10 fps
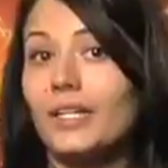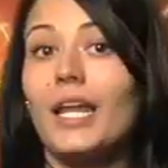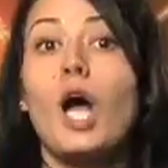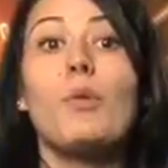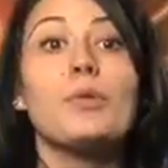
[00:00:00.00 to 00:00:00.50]

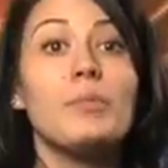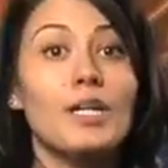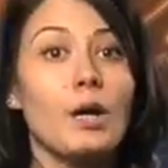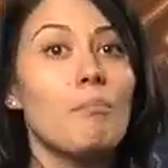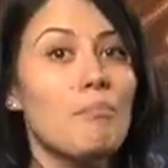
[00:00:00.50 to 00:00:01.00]
and help them
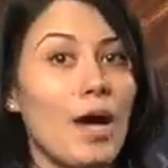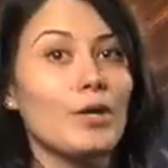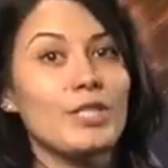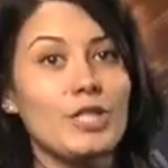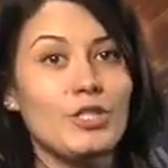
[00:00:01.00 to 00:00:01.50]
become
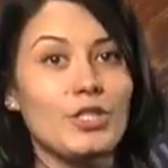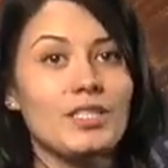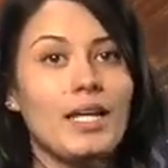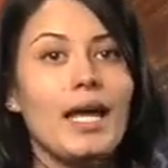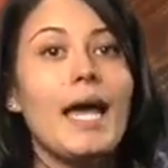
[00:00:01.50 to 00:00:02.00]
better
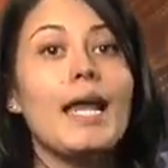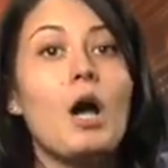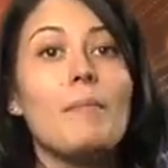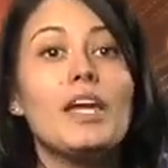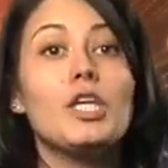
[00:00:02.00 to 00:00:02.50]
teachers and
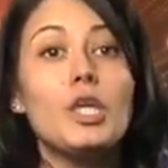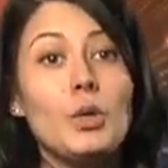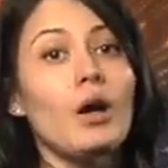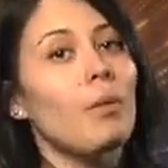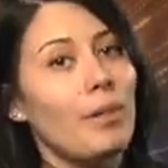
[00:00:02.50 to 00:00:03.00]
help make
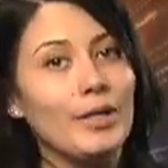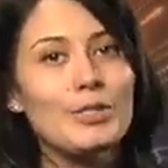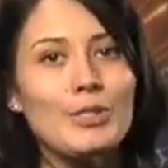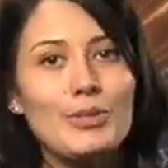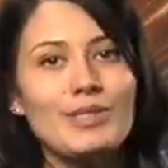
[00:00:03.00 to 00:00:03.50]
you a better
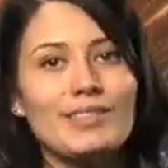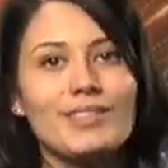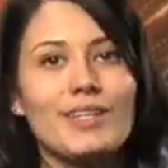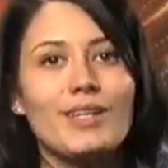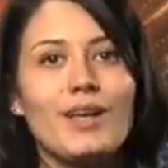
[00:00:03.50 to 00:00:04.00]
student.
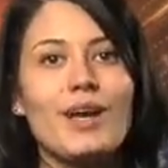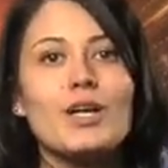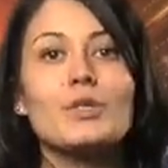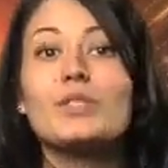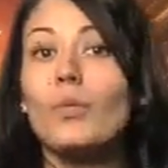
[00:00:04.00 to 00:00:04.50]

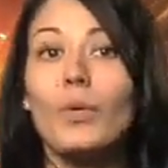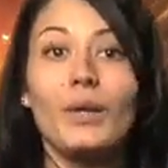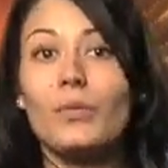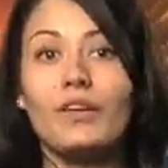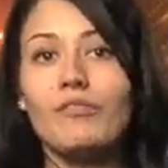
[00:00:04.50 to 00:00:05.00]
So it's a
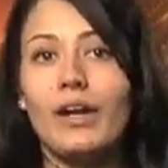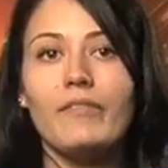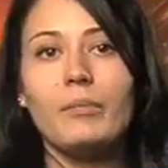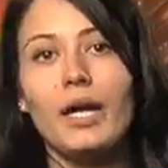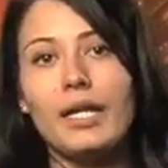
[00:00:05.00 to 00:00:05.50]
win-win for
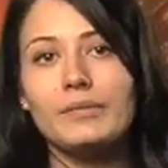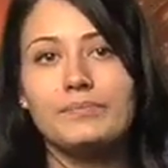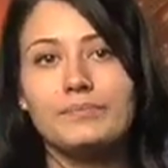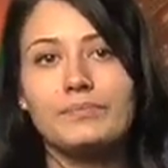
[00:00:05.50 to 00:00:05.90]
everybody.